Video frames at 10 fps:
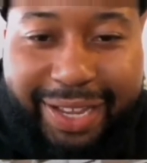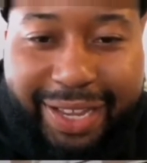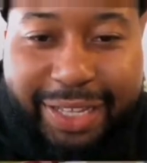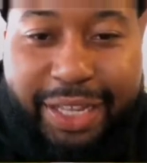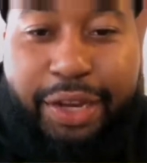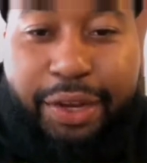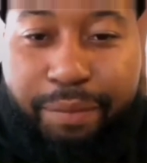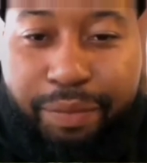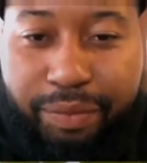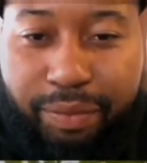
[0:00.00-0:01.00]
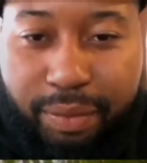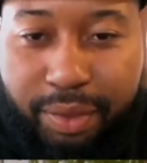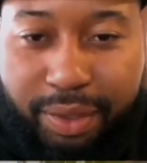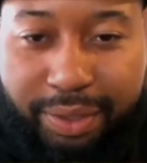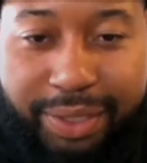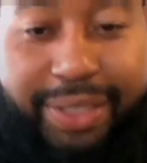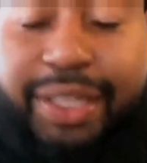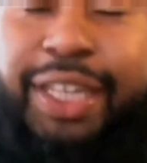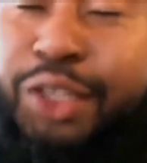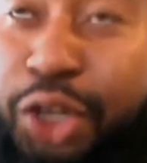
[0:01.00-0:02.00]
not true.
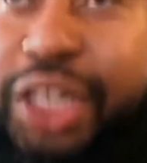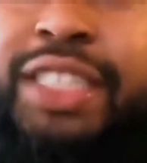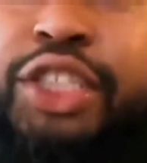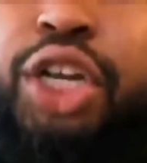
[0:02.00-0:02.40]
That is not